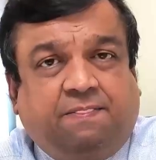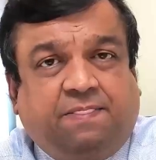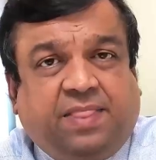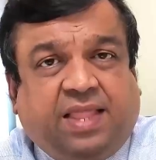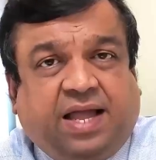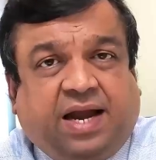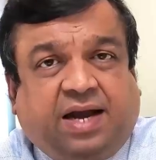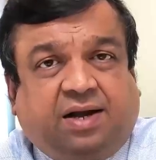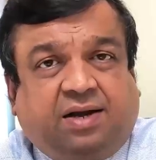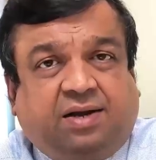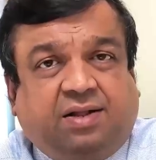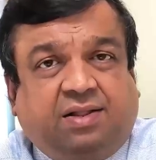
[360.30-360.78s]

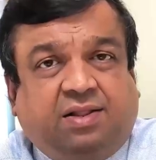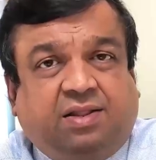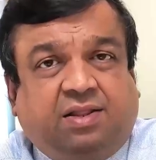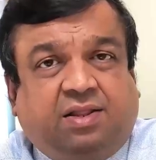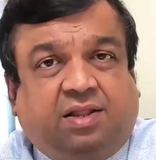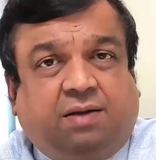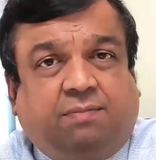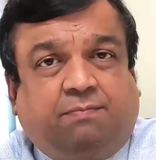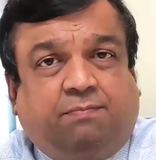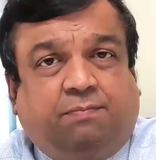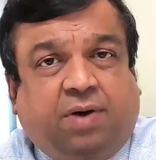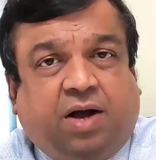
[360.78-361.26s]
that
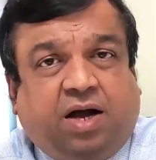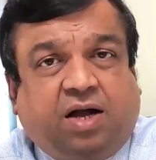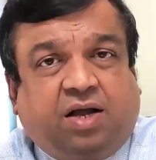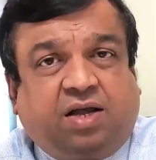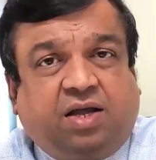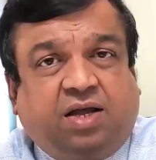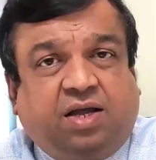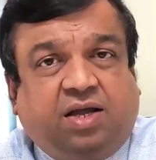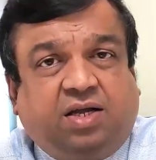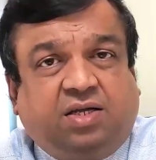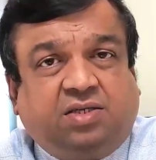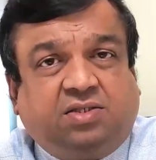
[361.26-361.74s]
the
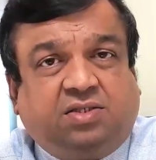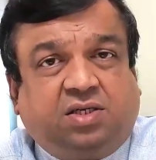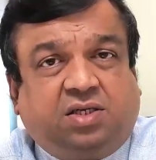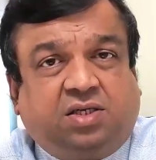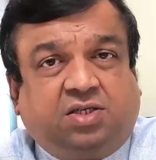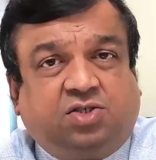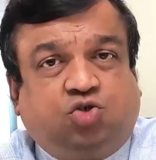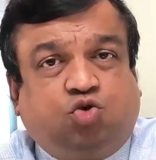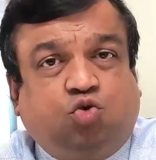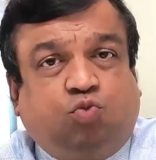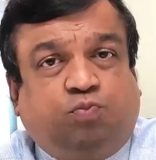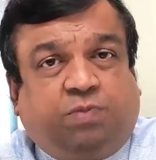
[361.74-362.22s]
bug is
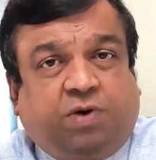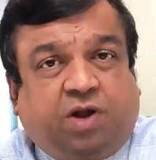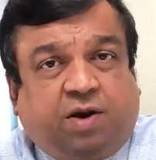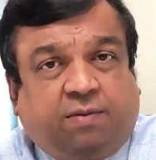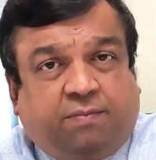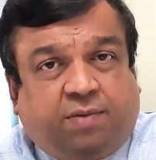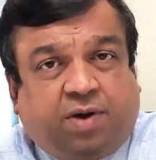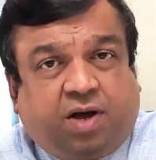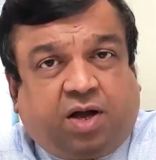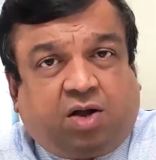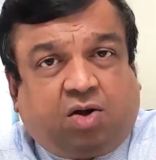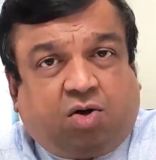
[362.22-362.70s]
a
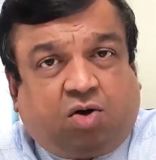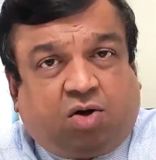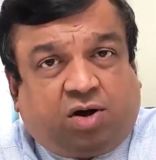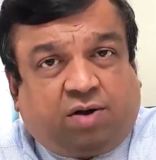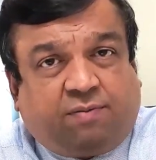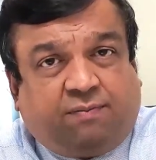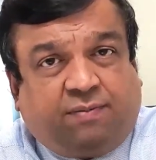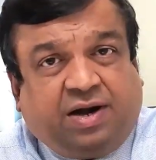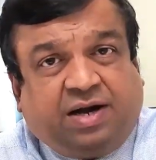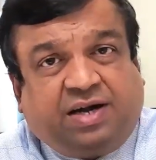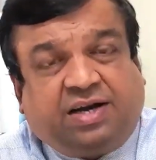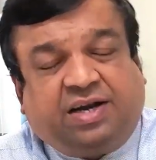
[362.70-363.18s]
super bug
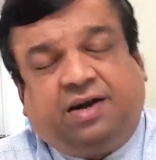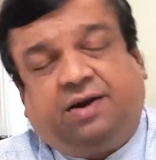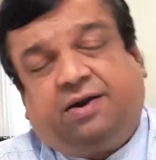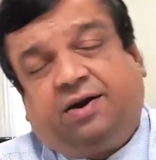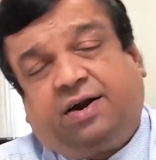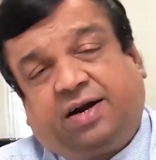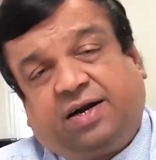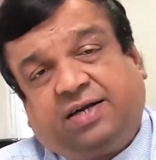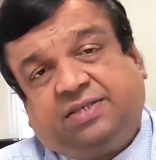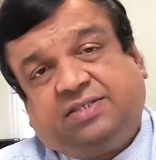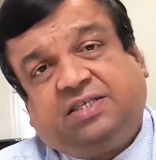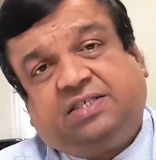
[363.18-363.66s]
or a
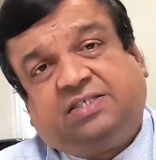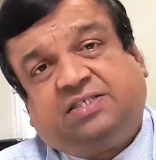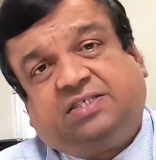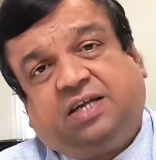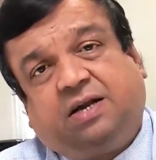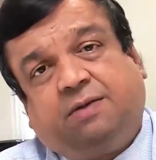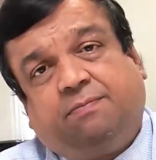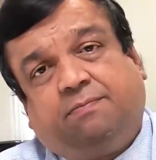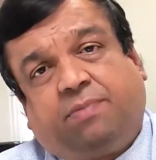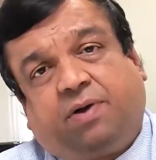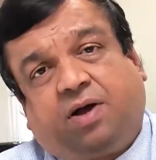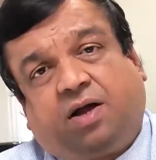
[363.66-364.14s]
multi-drug
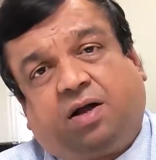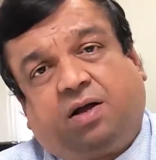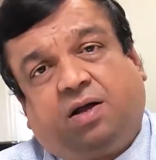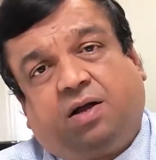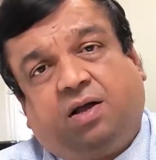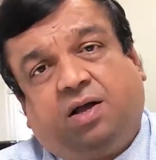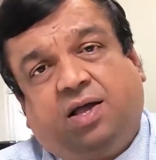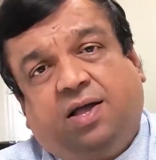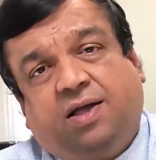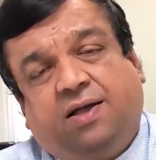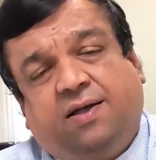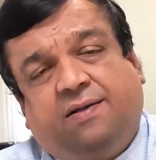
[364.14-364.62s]
resistant bug,
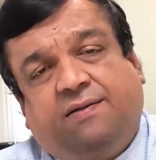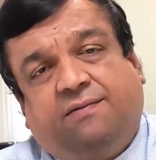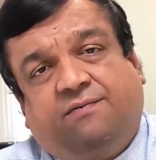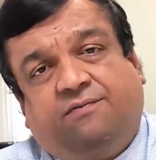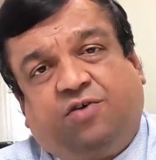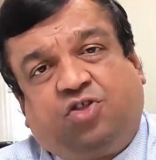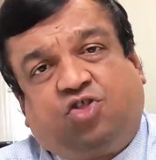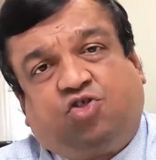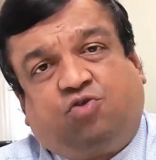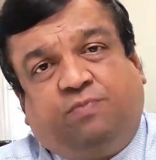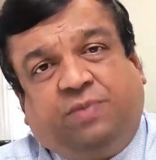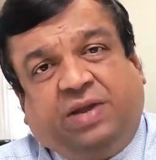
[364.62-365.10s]

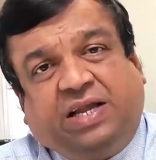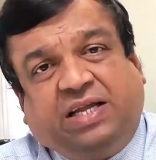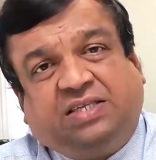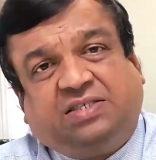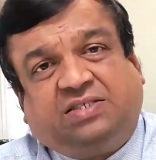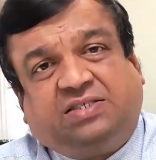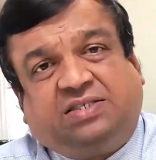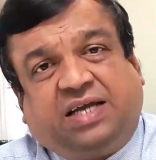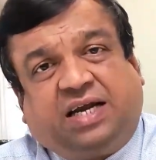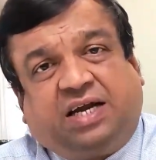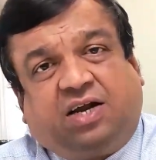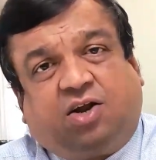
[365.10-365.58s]
which
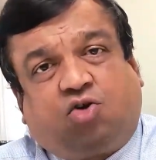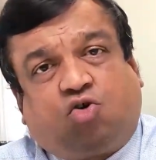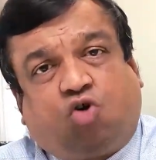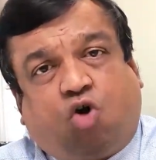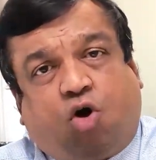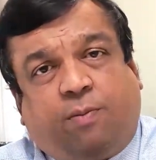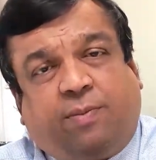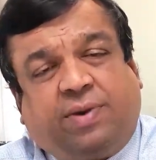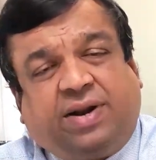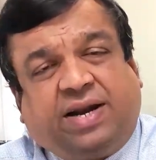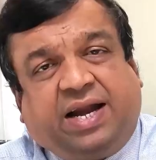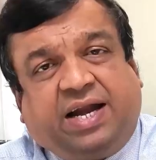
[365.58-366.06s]
means that the
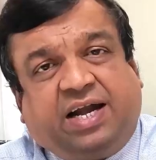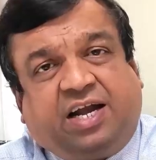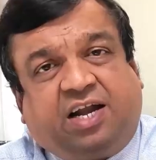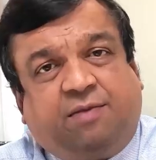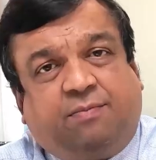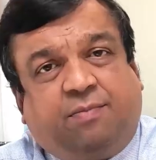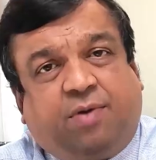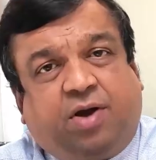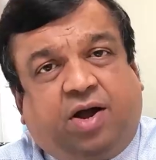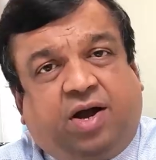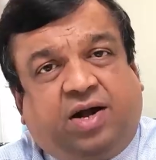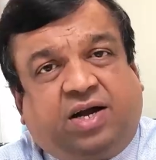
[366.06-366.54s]
common
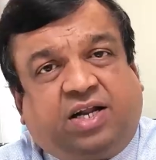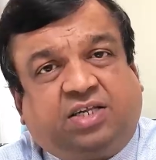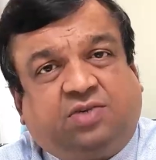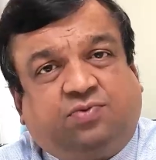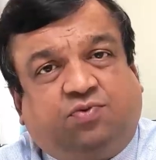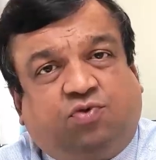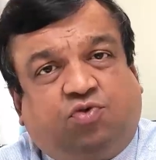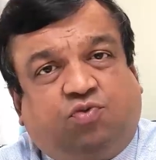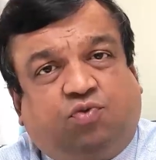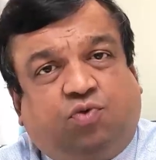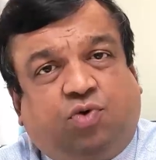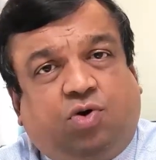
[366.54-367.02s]
antibiotics
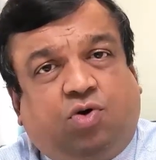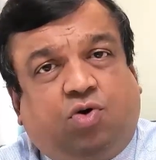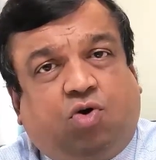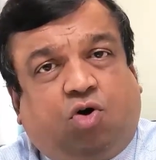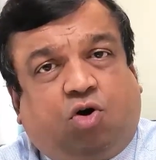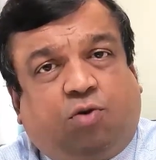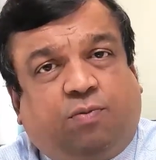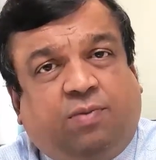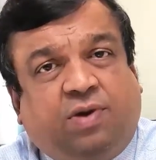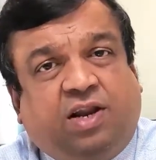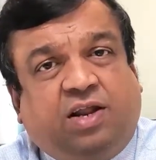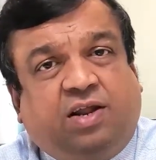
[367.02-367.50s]
which would
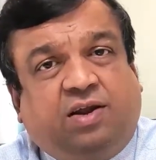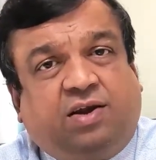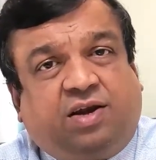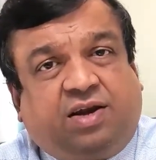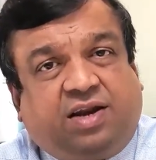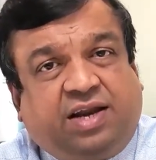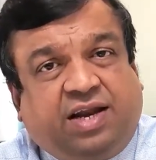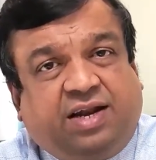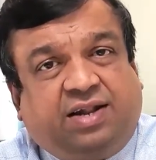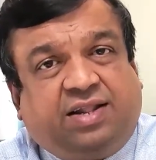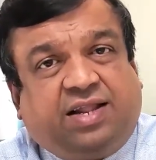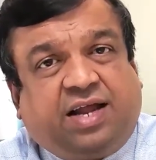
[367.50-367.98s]
normally
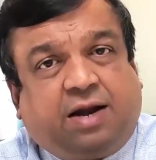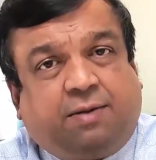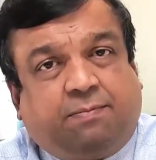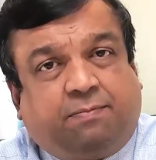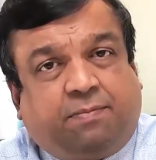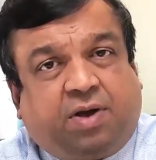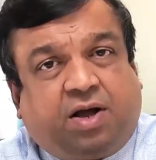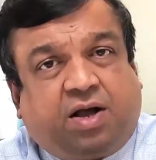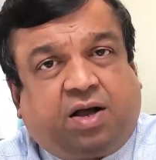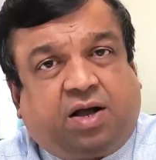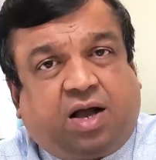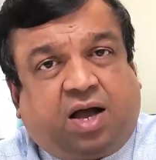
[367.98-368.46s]
treat
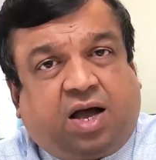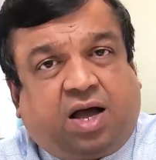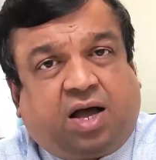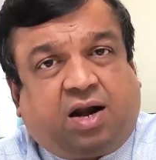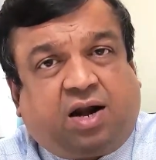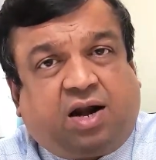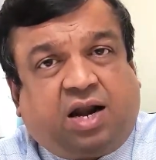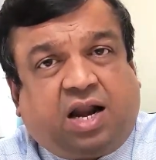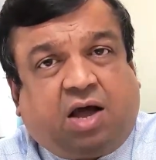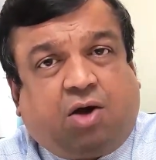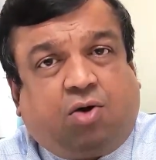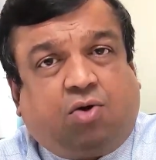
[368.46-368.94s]
that bug
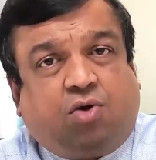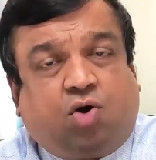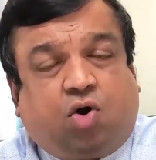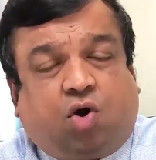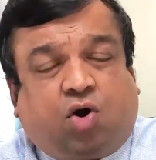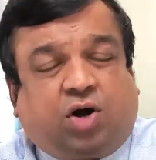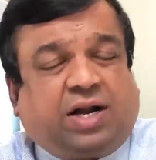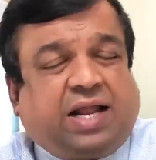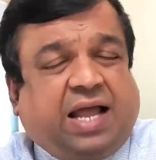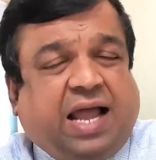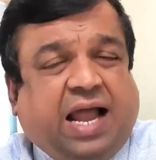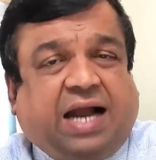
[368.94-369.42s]
are now
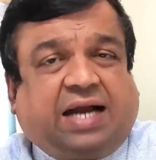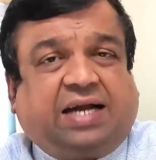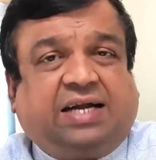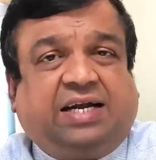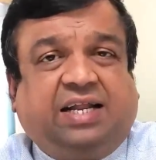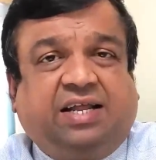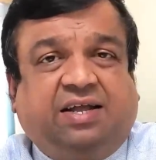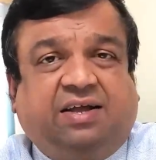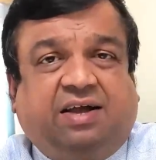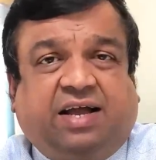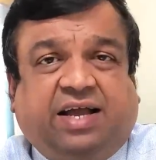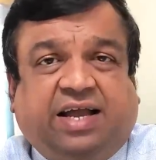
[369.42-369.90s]
not
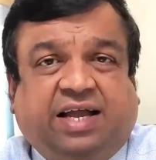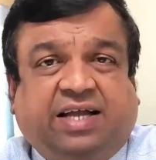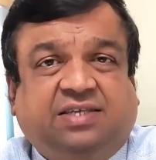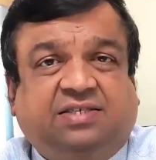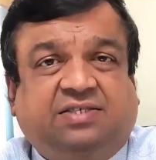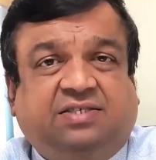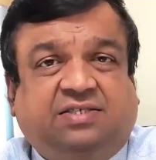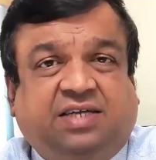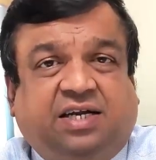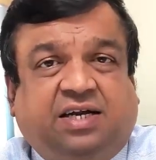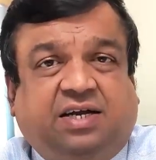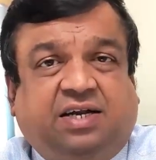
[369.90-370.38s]
acting
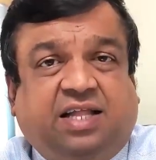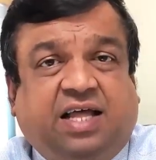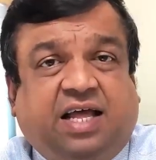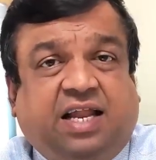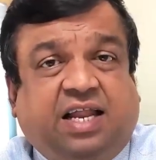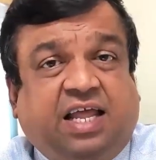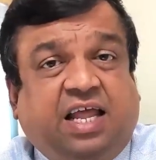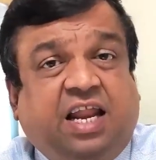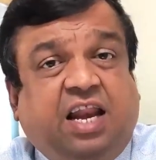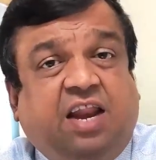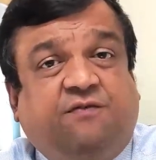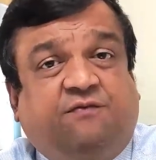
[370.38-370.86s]
against it, they
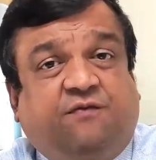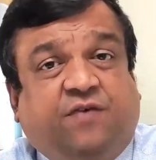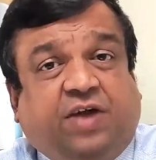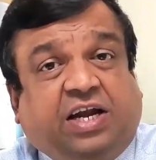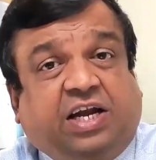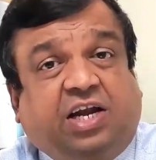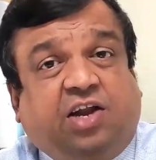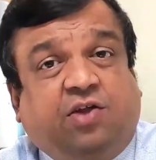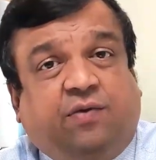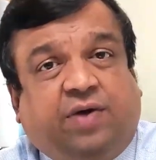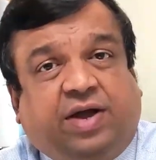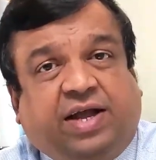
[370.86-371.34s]
are
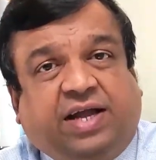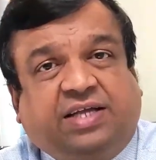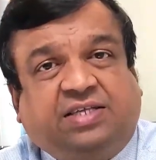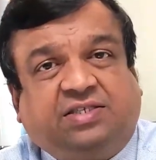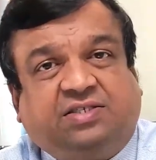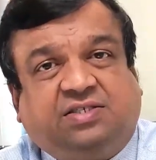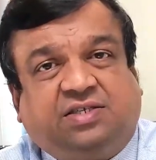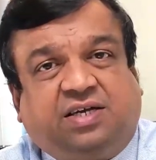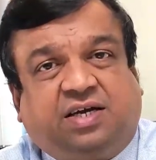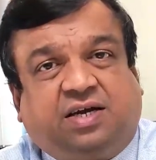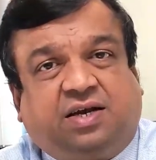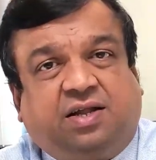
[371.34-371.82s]
ineffective
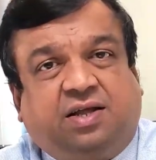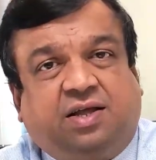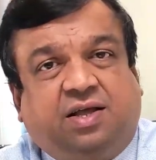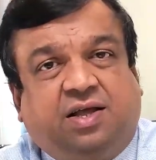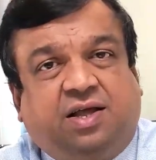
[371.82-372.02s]
against it.